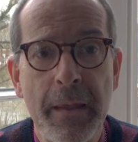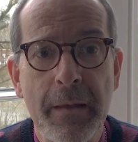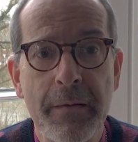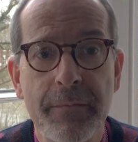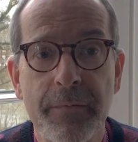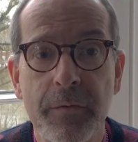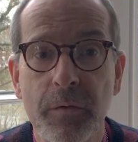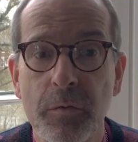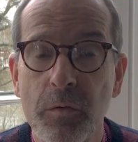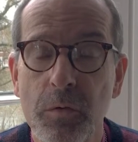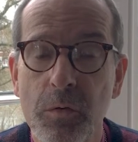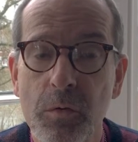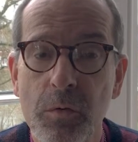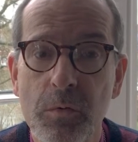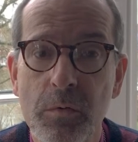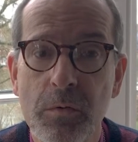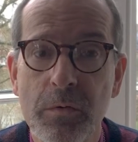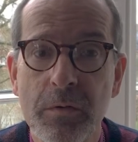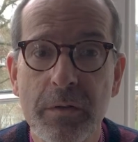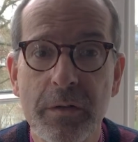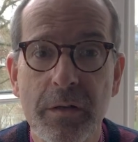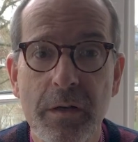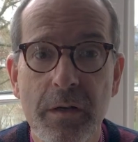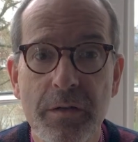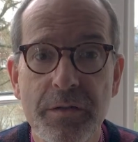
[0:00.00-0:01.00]
For
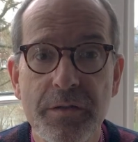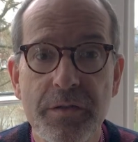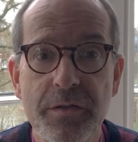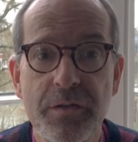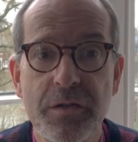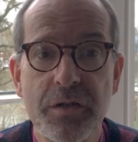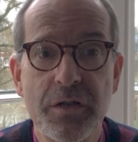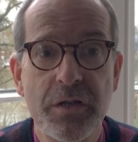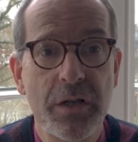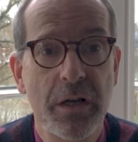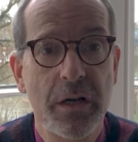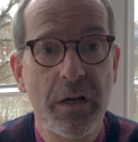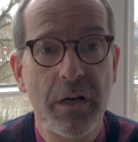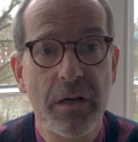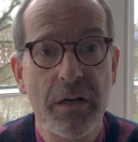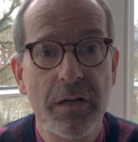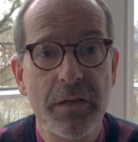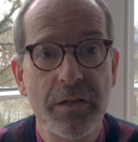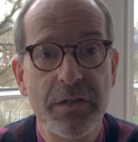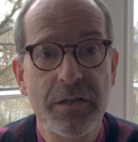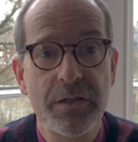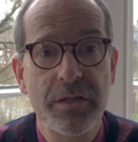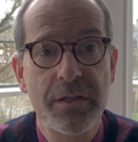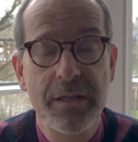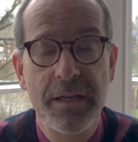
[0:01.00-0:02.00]
all God's
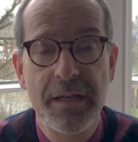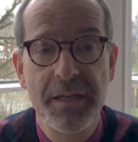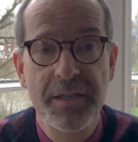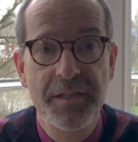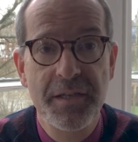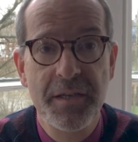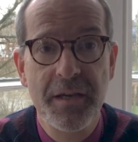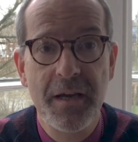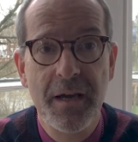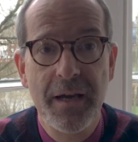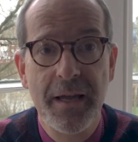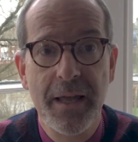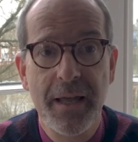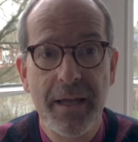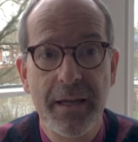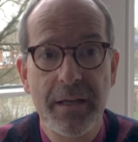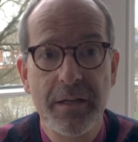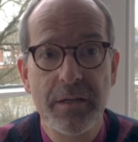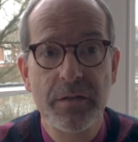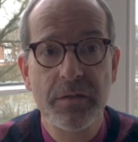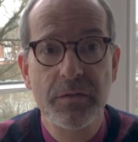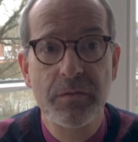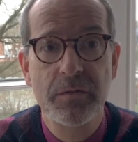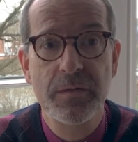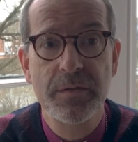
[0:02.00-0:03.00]
charge to his high
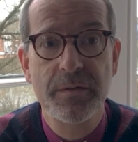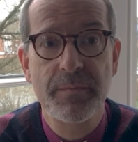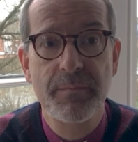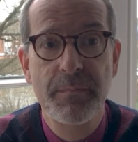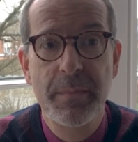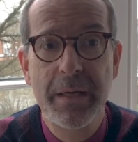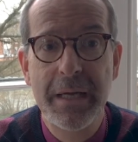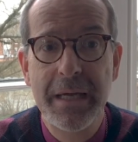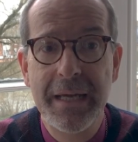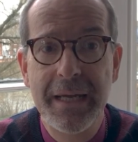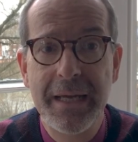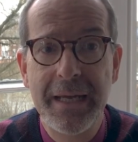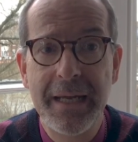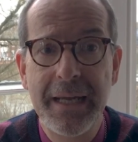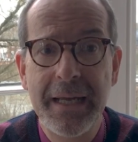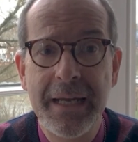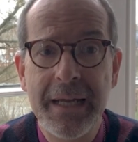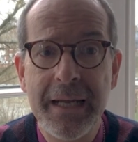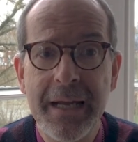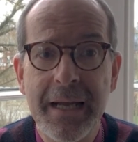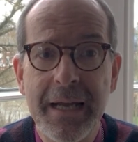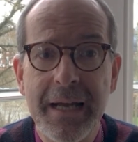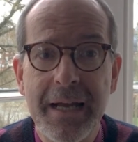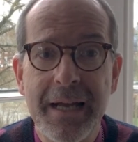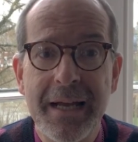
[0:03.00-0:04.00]
angels may
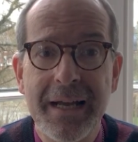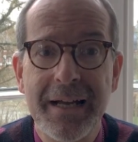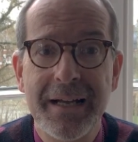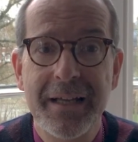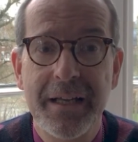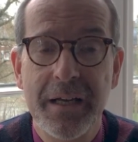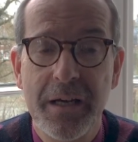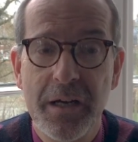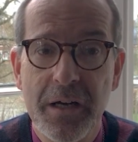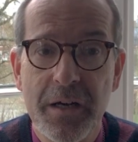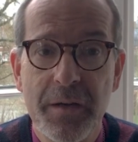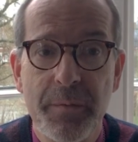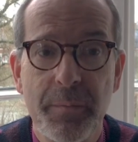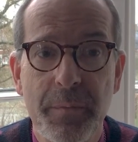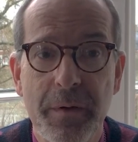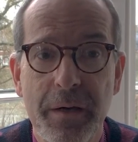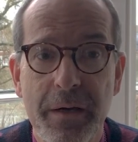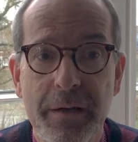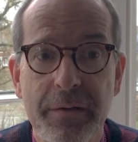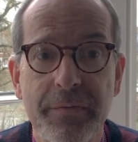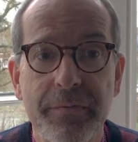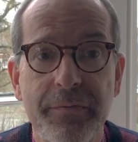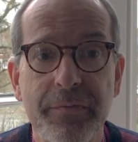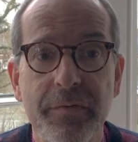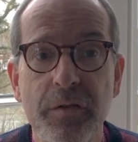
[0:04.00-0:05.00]
guard
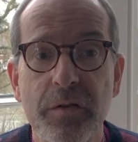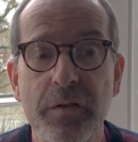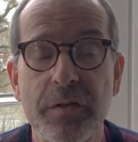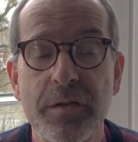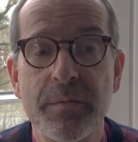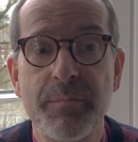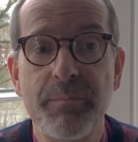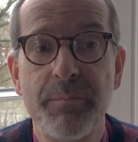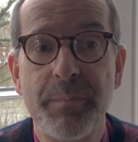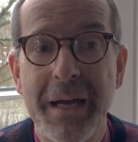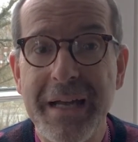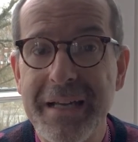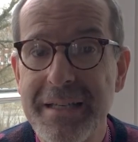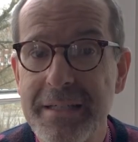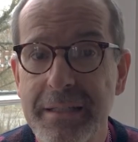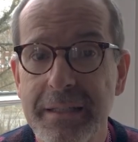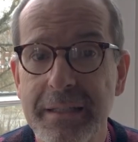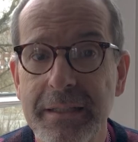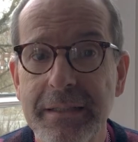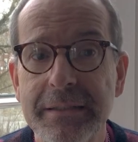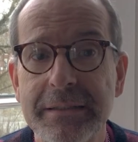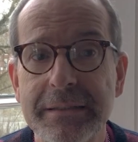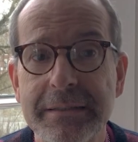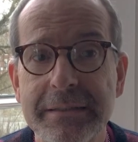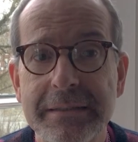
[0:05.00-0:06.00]
my foot
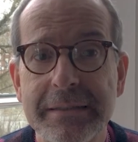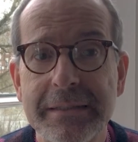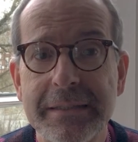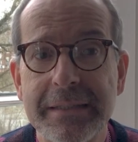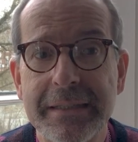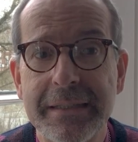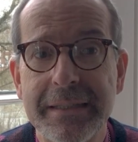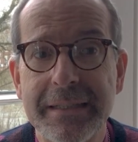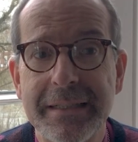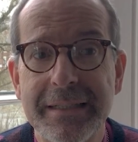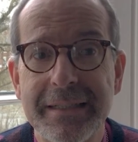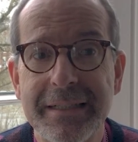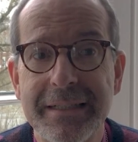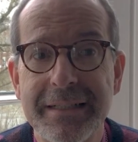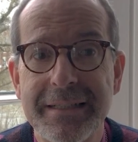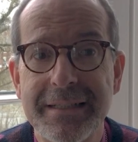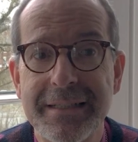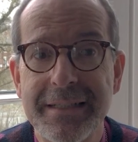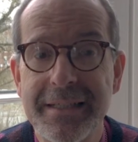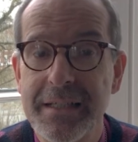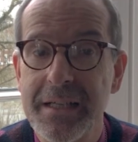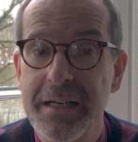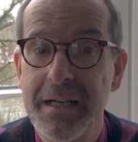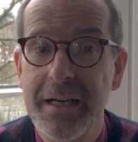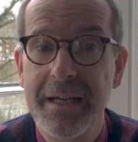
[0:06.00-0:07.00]
better.
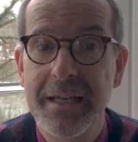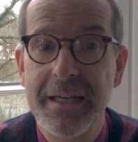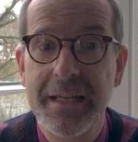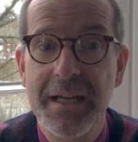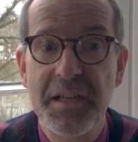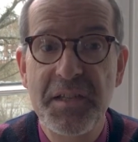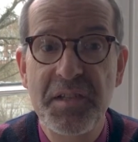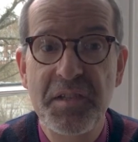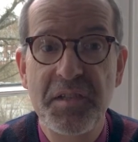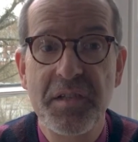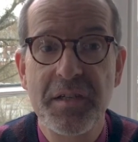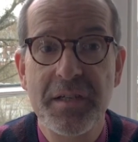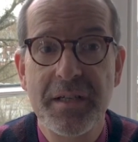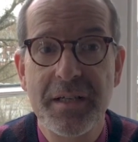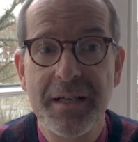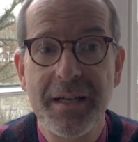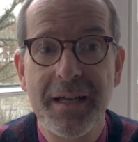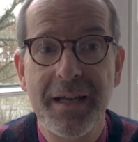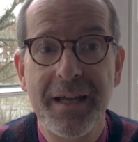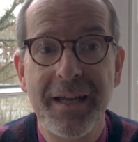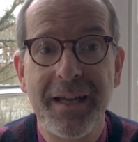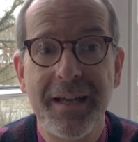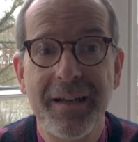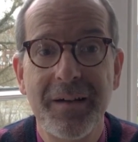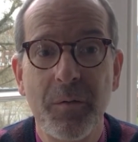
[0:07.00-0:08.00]
Did I
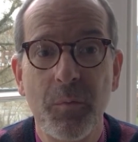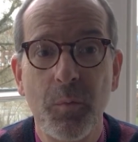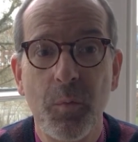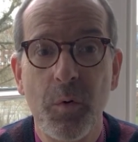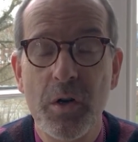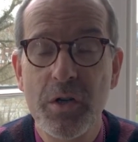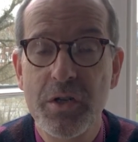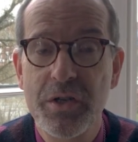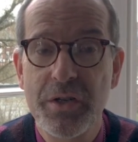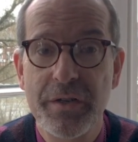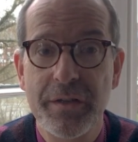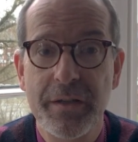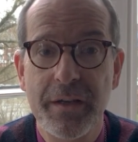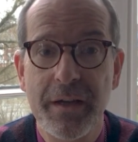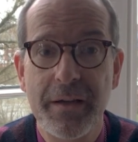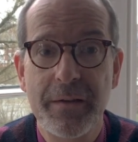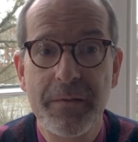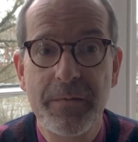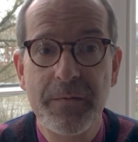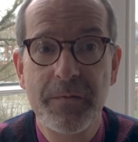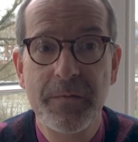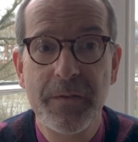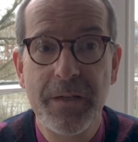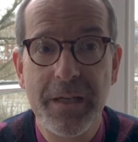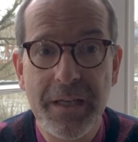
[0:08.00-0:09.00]
yesterday wash thy
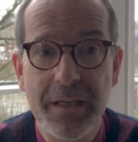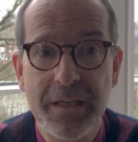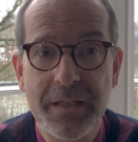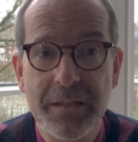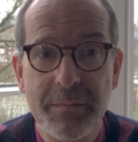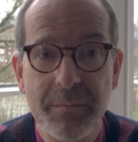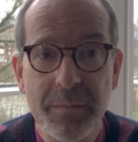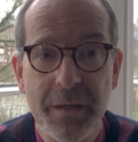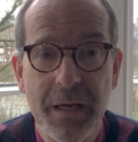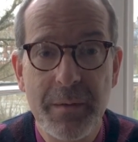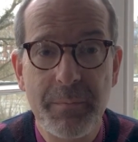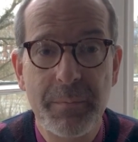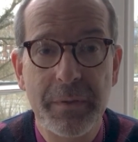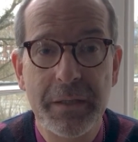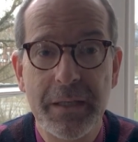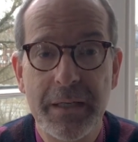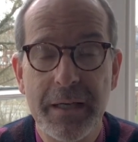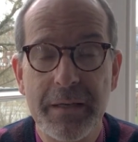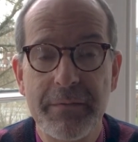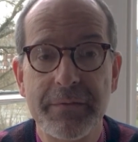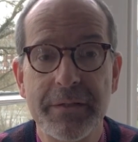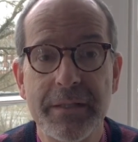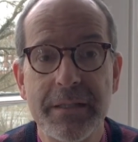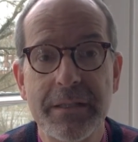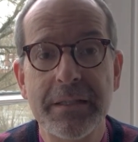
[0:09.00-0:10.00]
feet, my
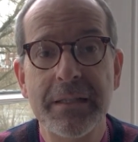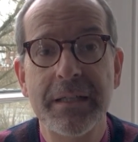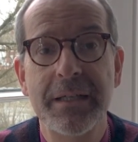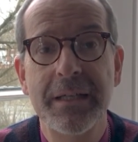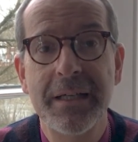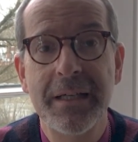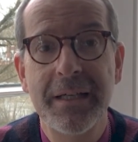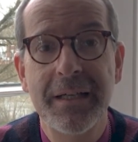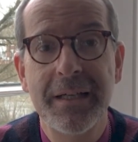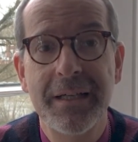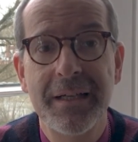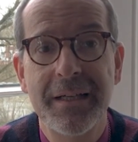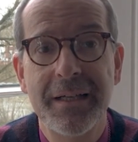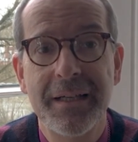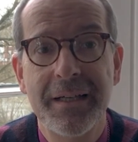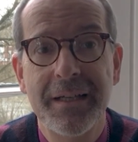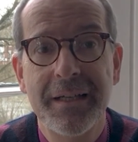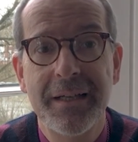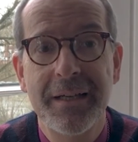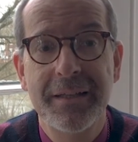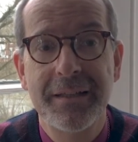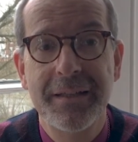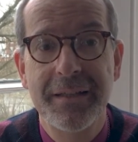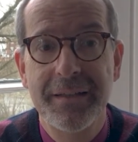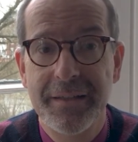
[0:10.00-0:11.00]
beloved,
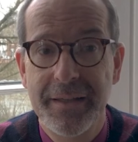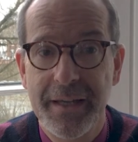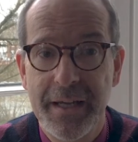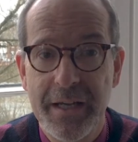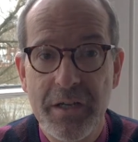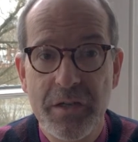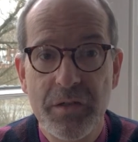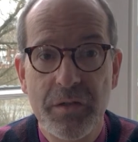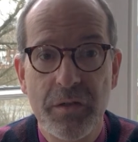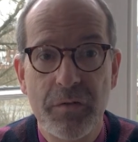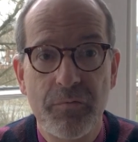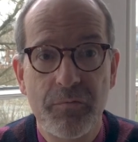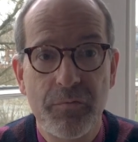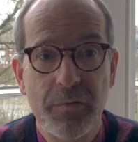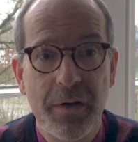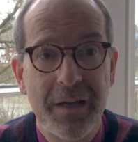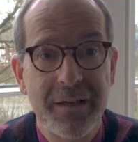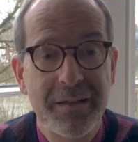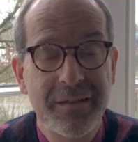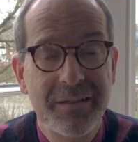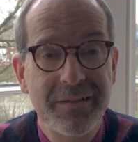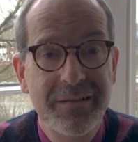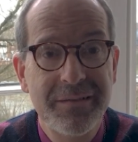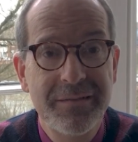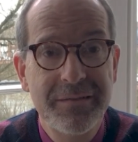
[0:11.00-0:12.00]
that they should
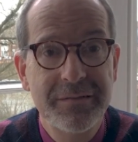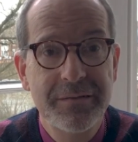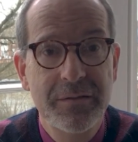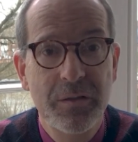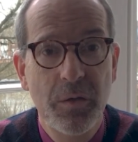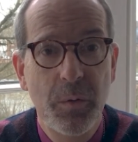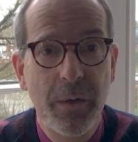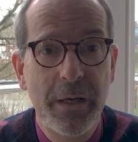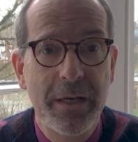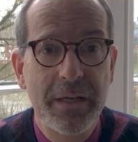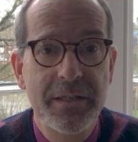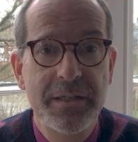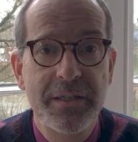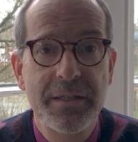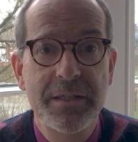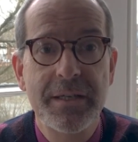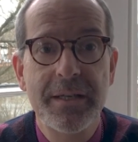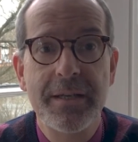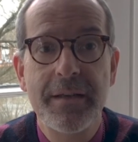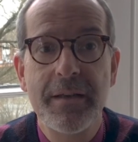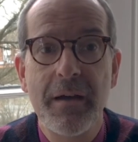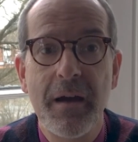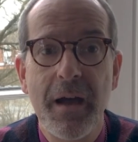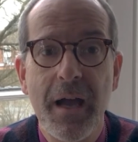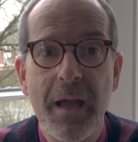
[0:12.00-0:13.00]
run quick to
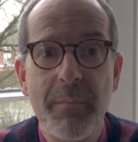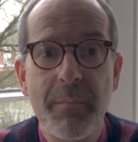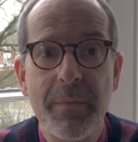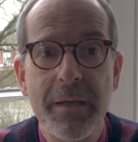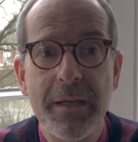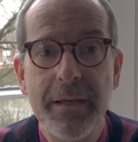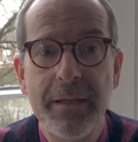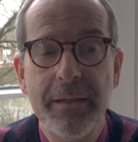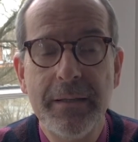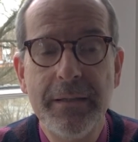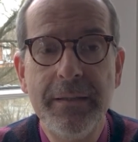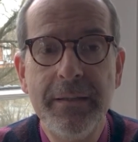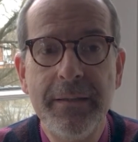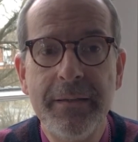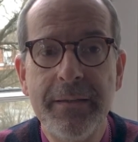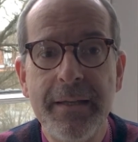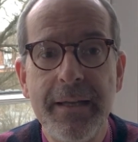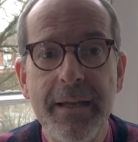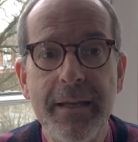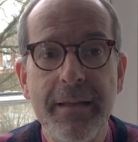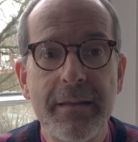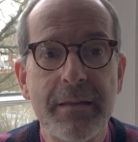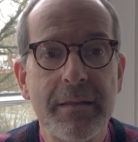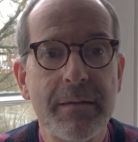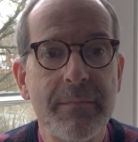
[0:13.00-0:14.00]
deny me
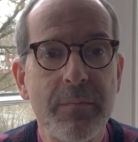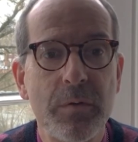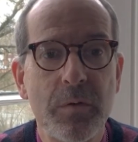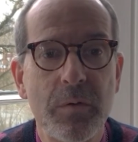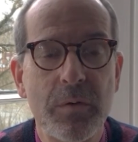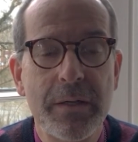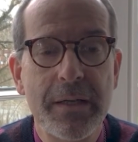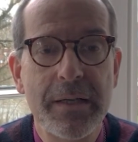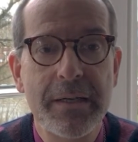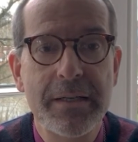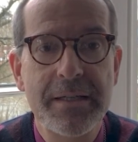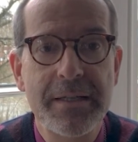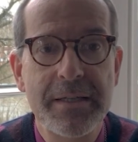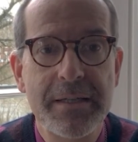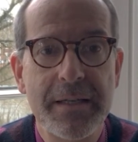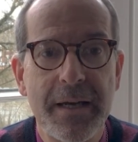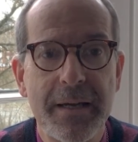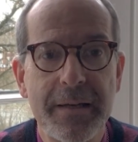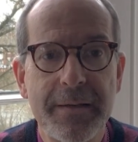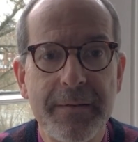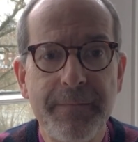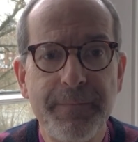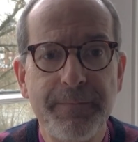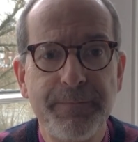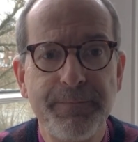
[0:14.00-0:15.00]
'neath the morning
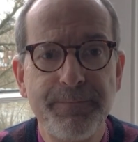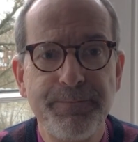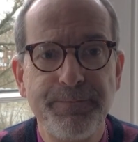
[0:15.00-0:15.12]
sun?